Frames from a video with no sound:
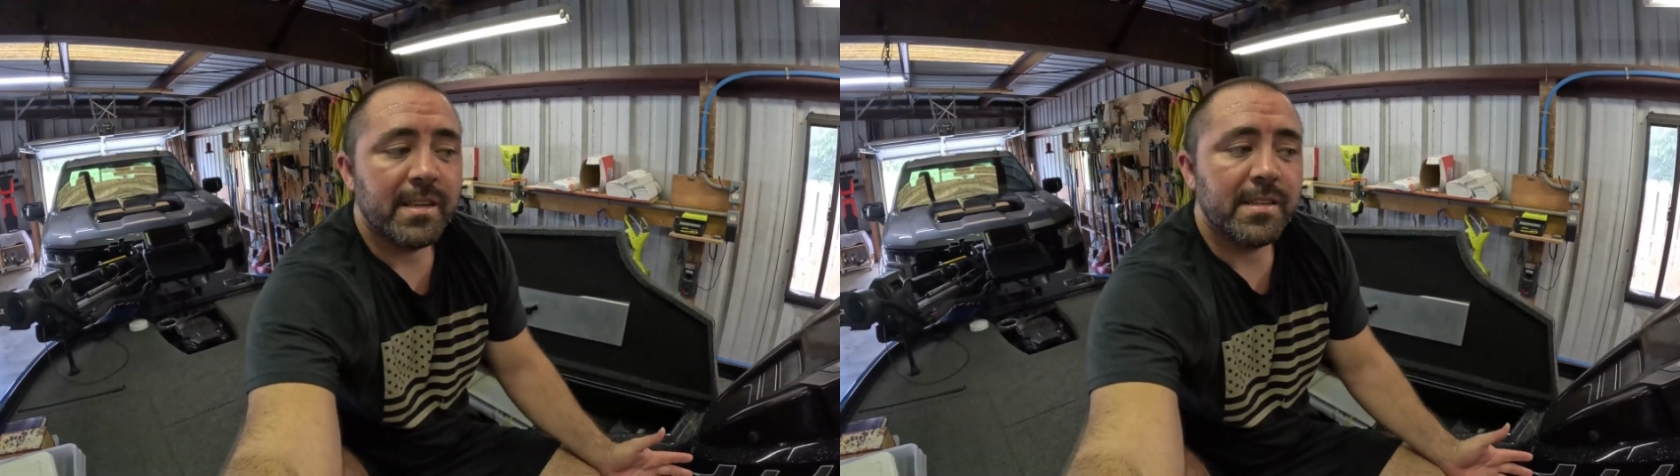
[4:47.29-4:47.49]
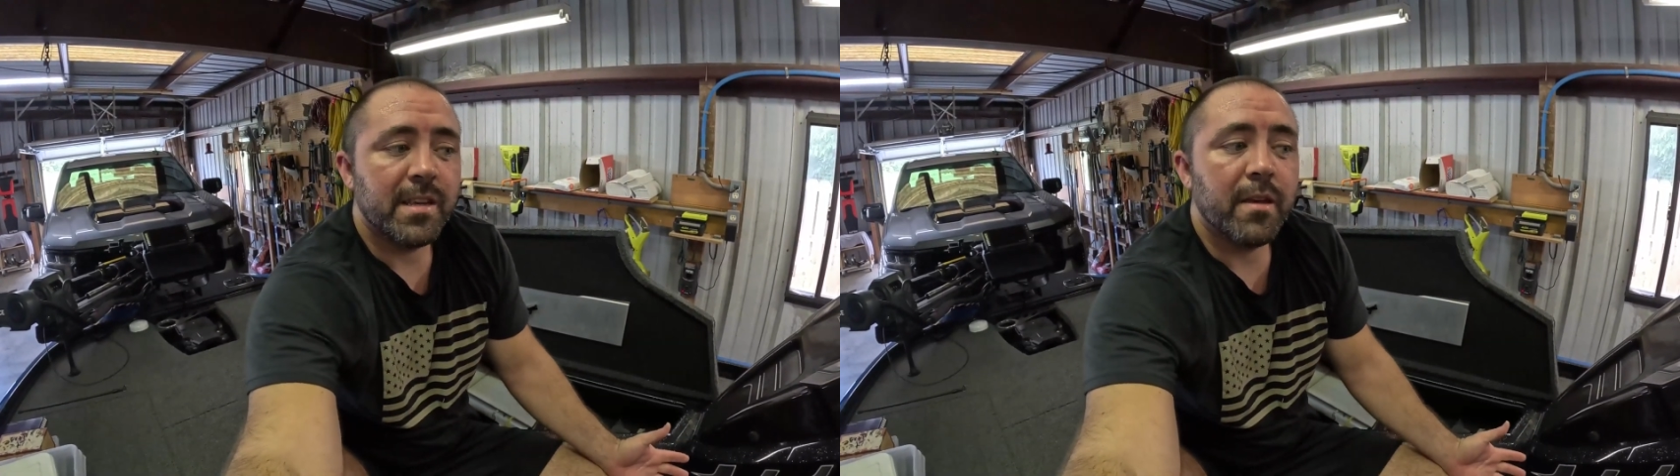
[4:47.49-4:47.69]

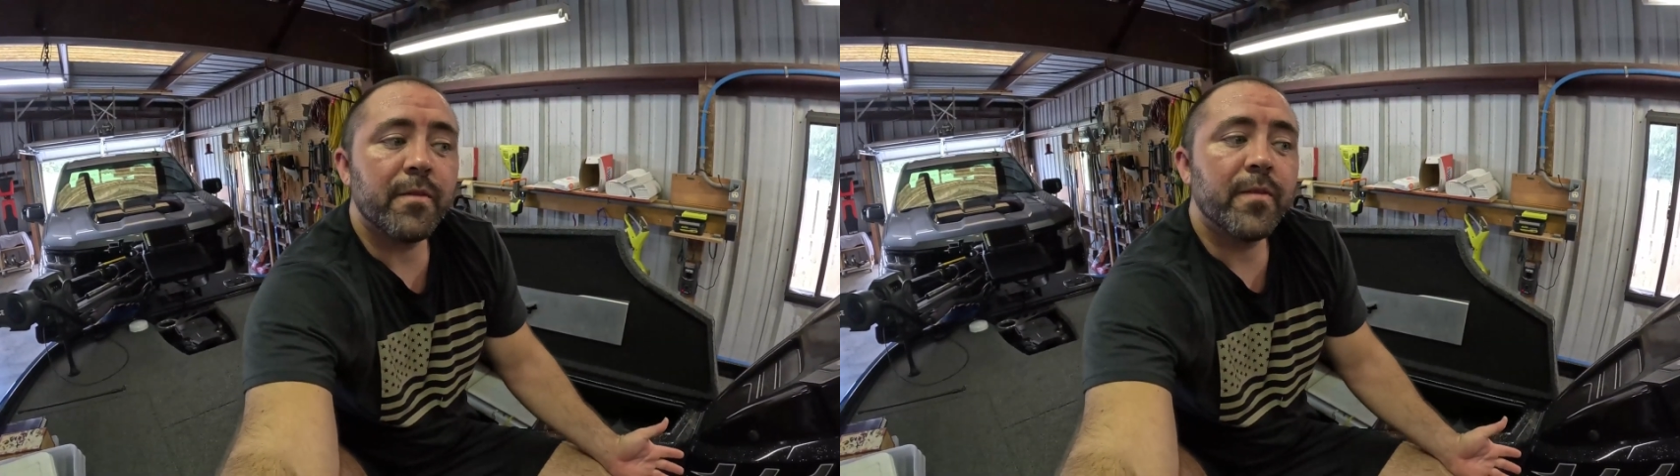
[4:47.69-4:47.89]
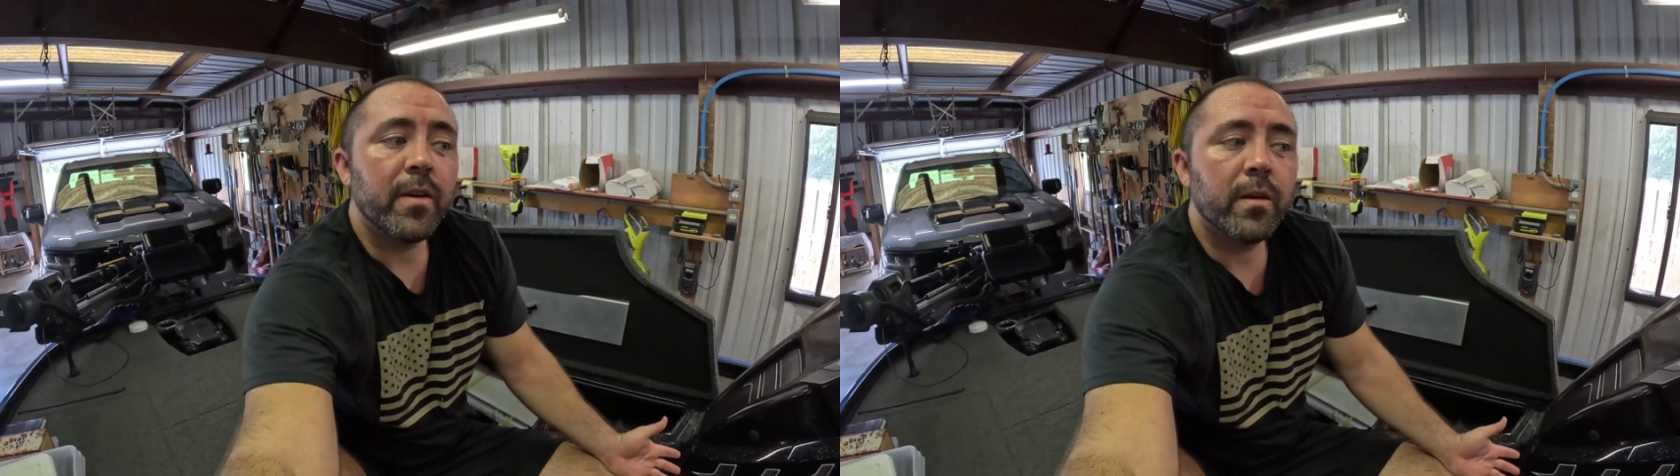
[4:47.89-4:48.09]
is
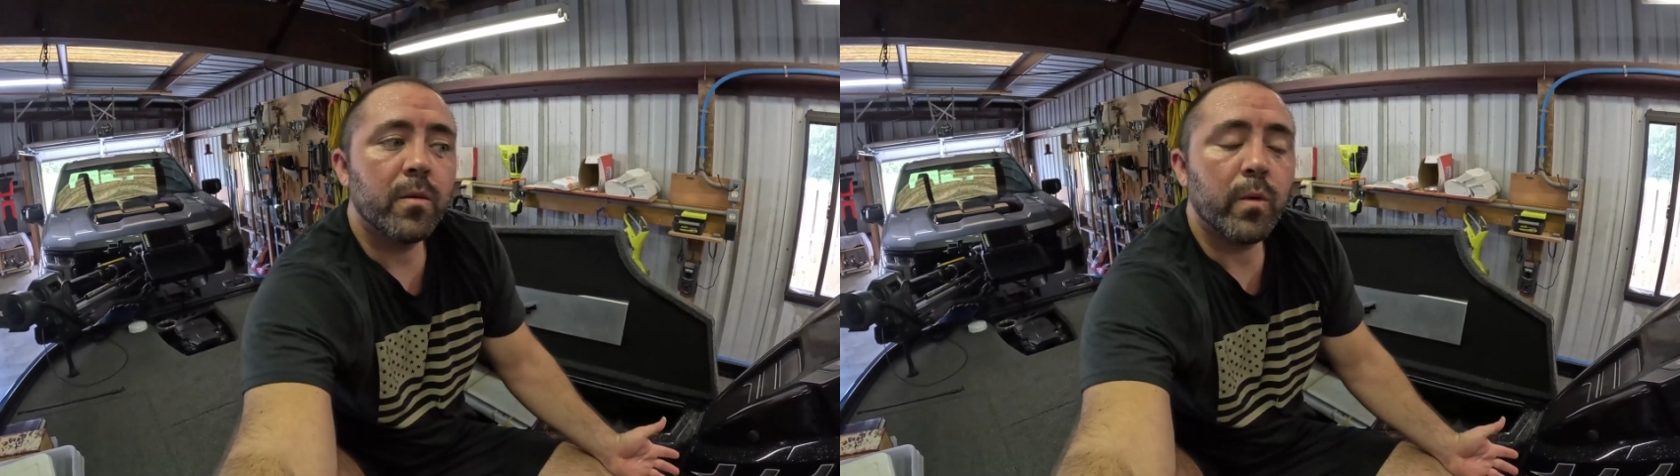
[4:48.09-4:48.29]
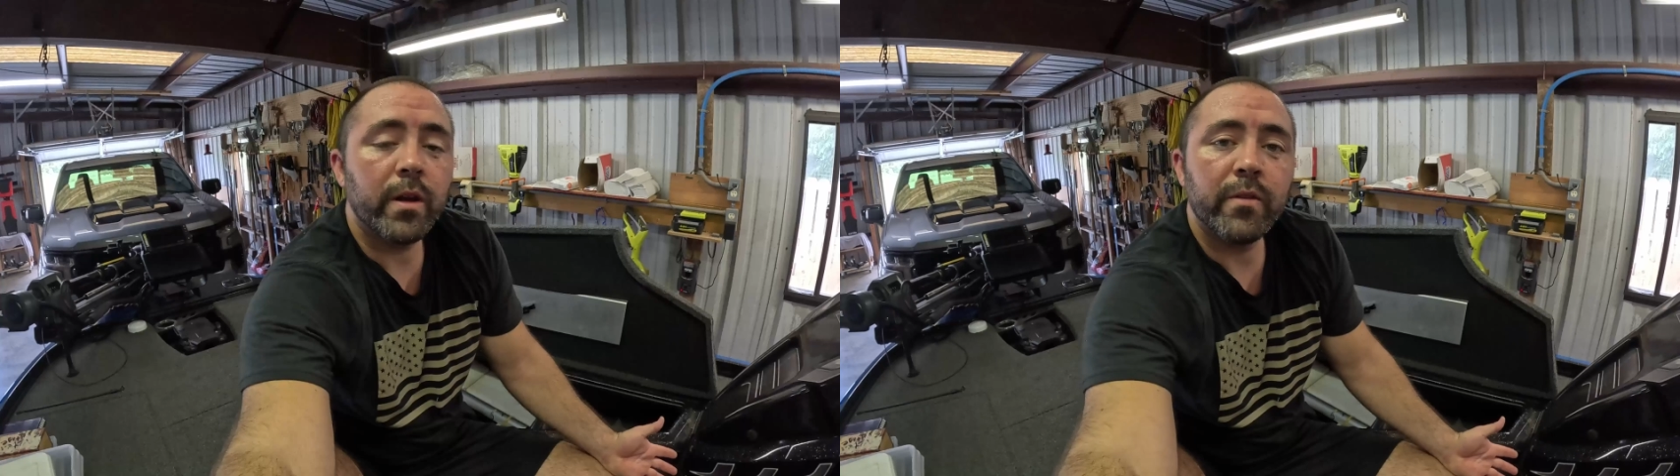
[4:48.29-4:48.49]
if
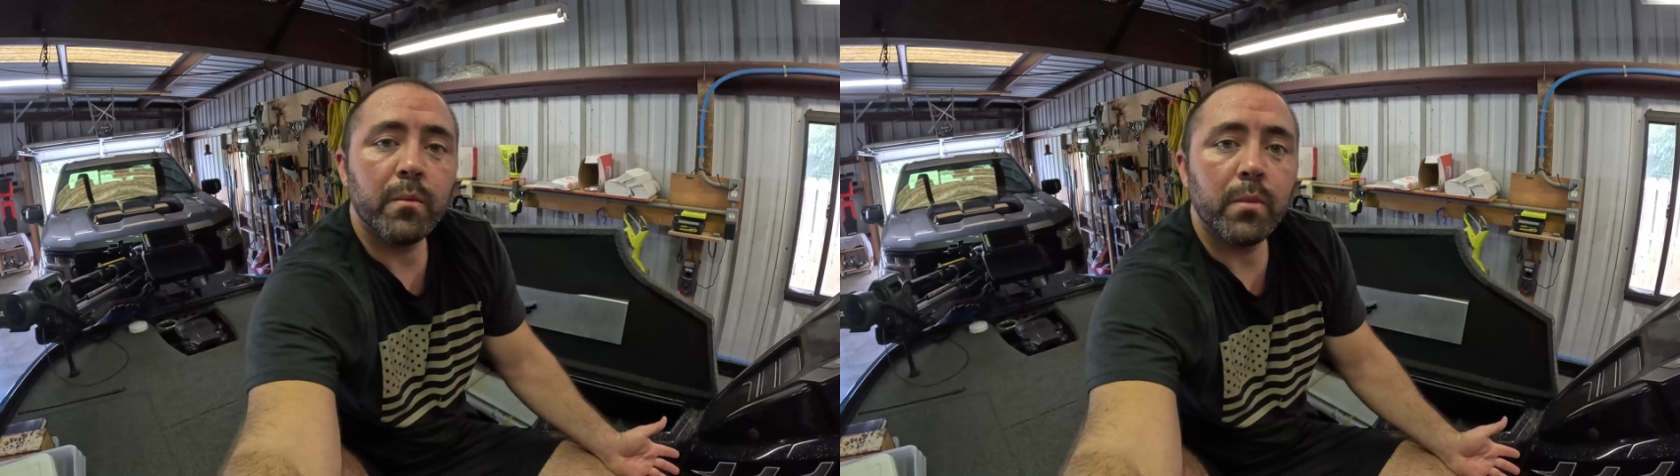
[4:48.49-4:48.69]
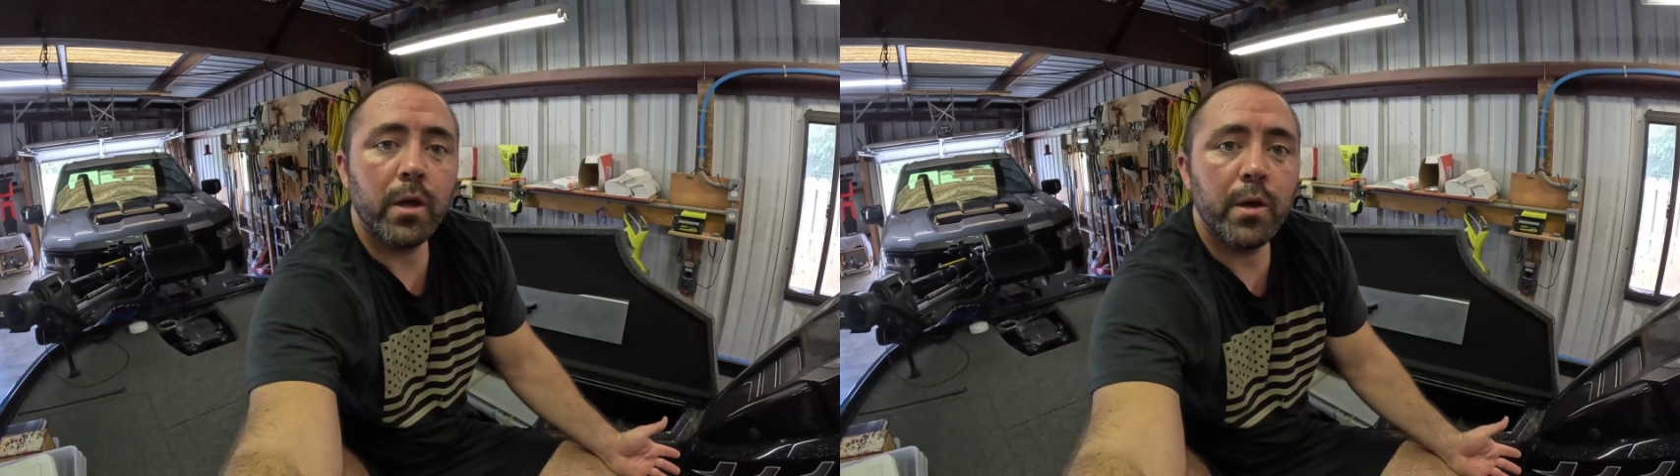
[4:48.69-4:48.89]
one of
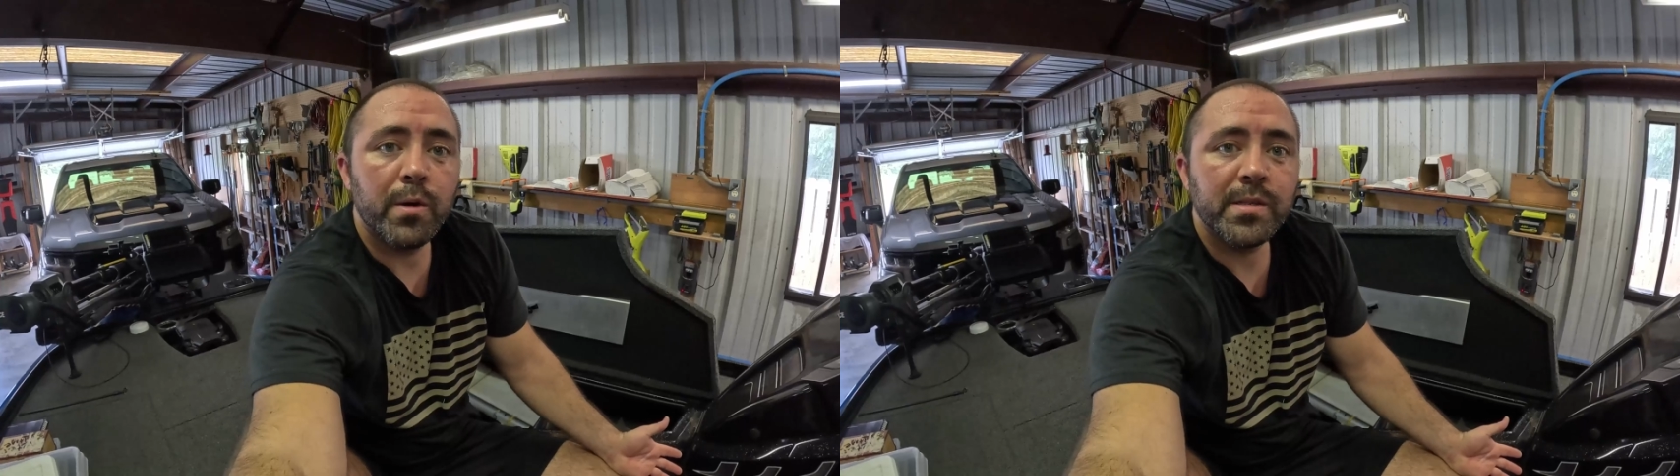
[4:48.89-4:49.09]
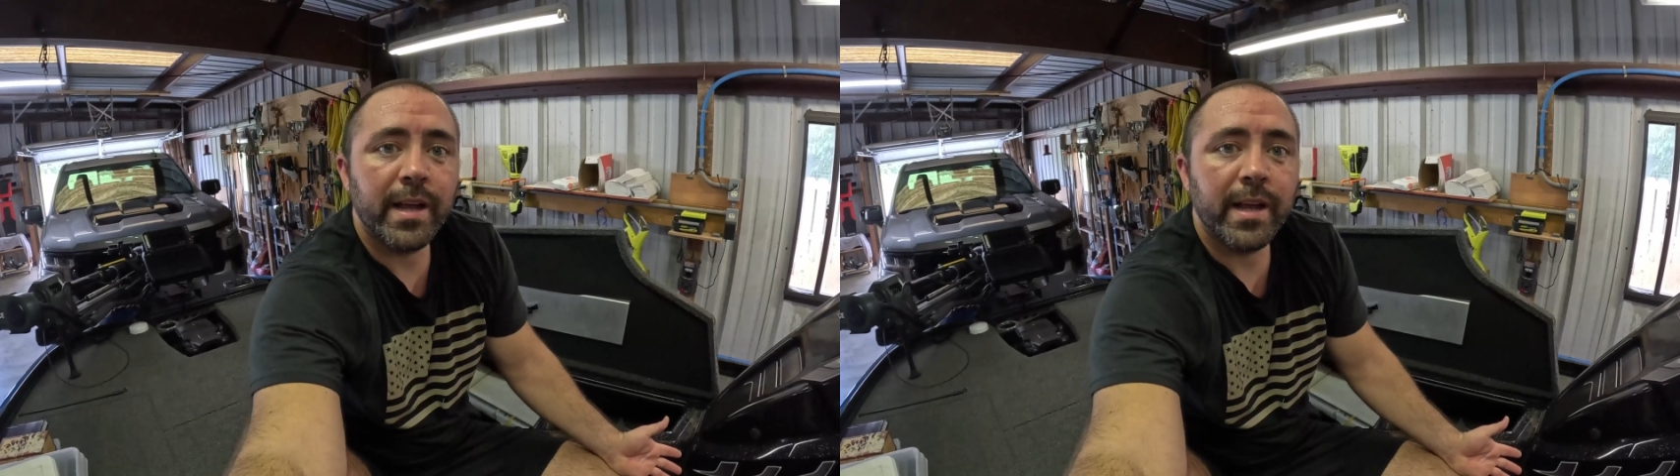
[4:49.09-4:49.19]
them blows,